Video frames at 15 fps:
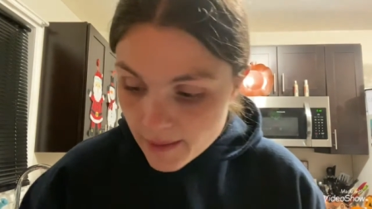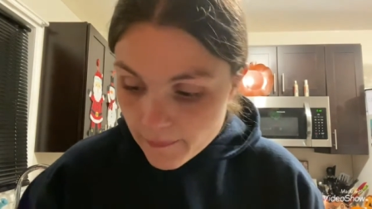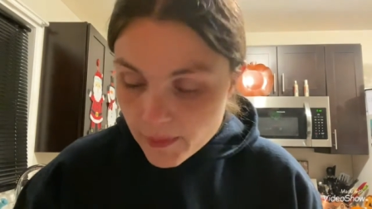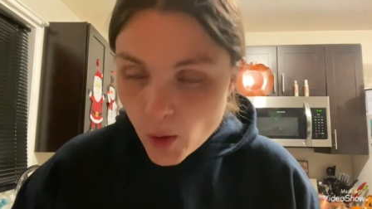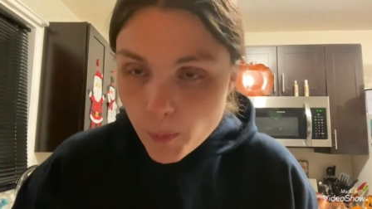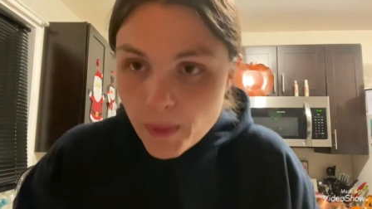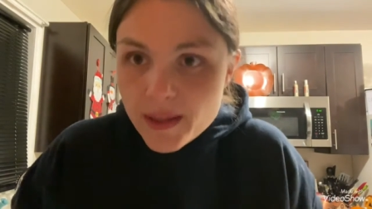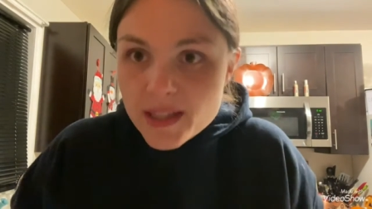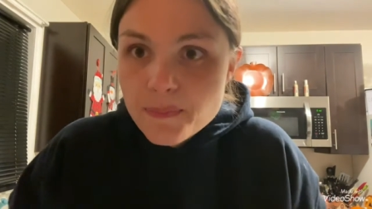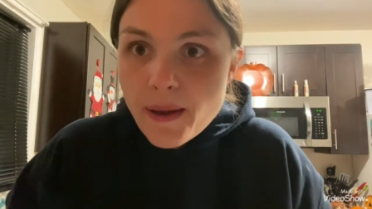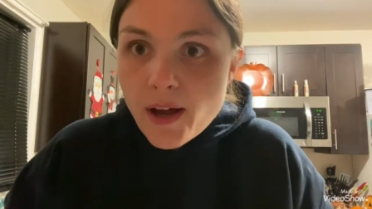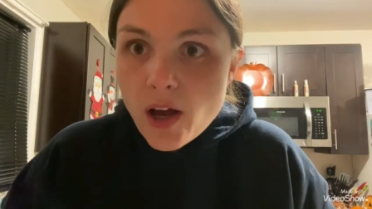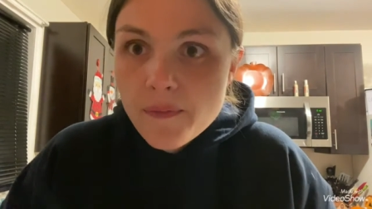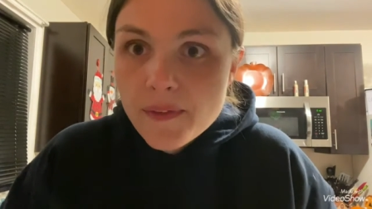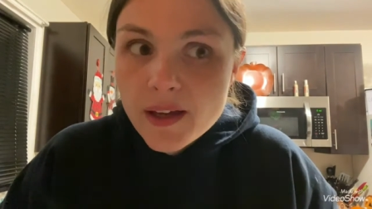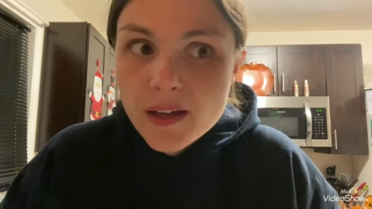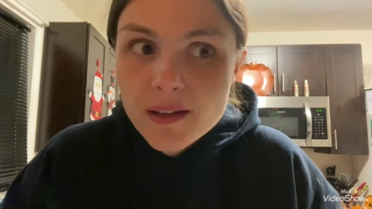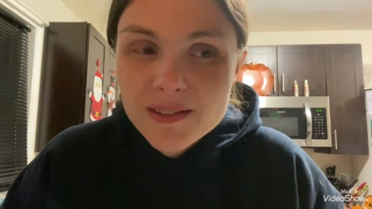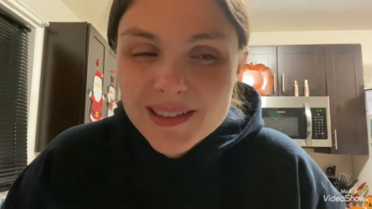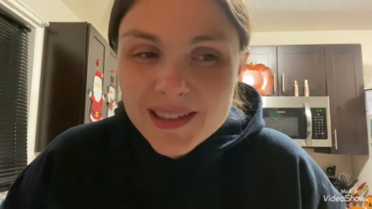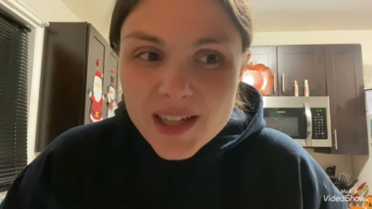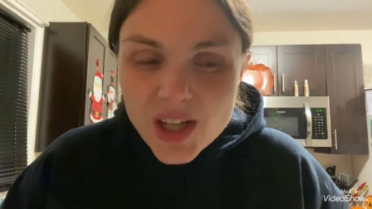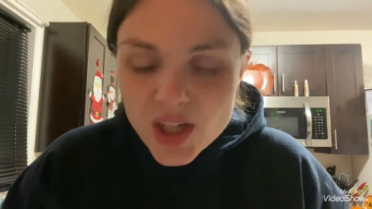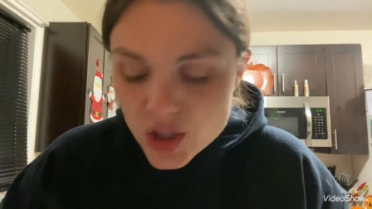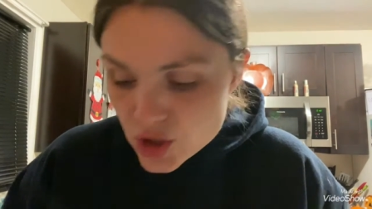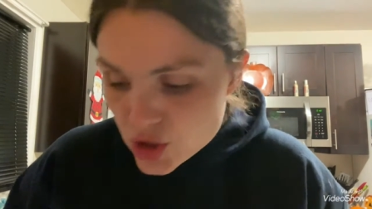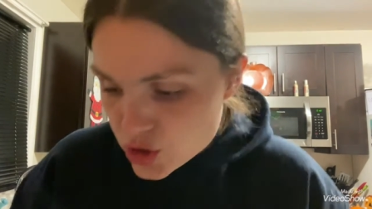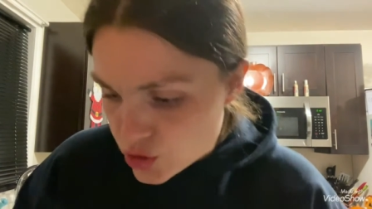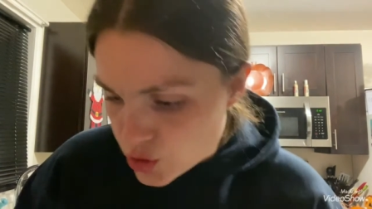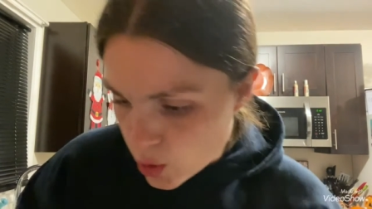I'm gonna put this back on the
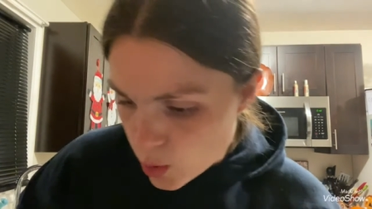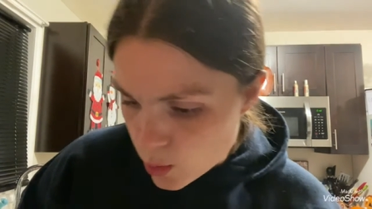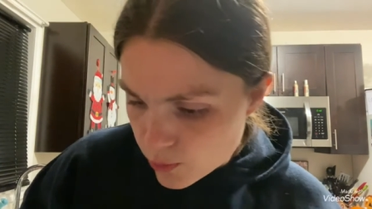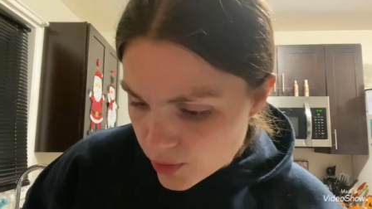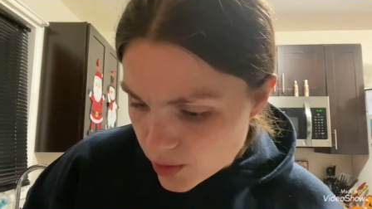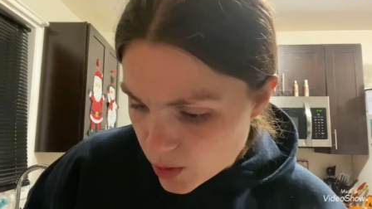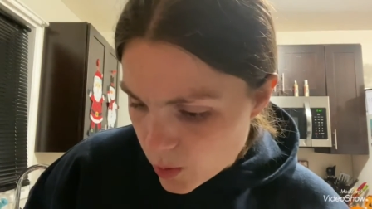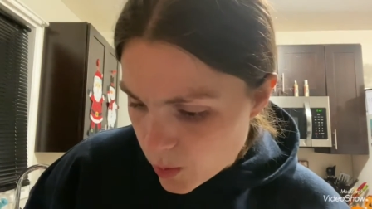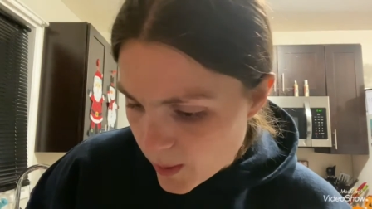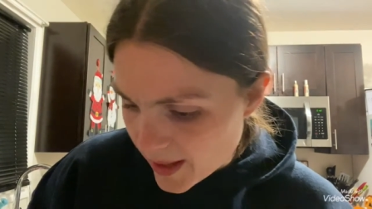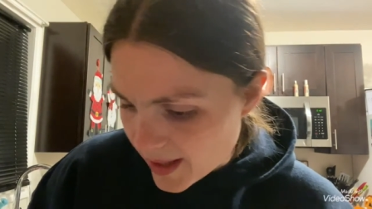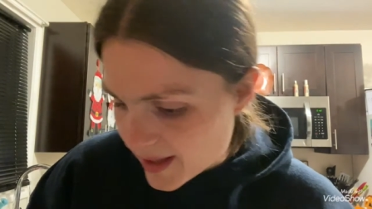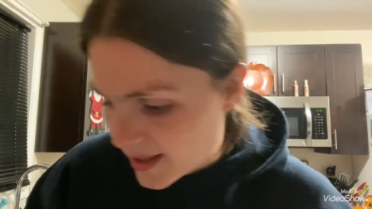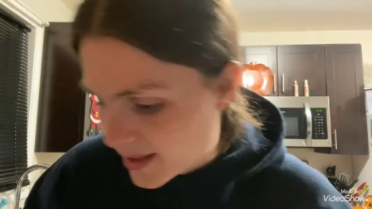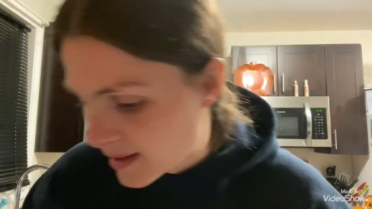stove real quick.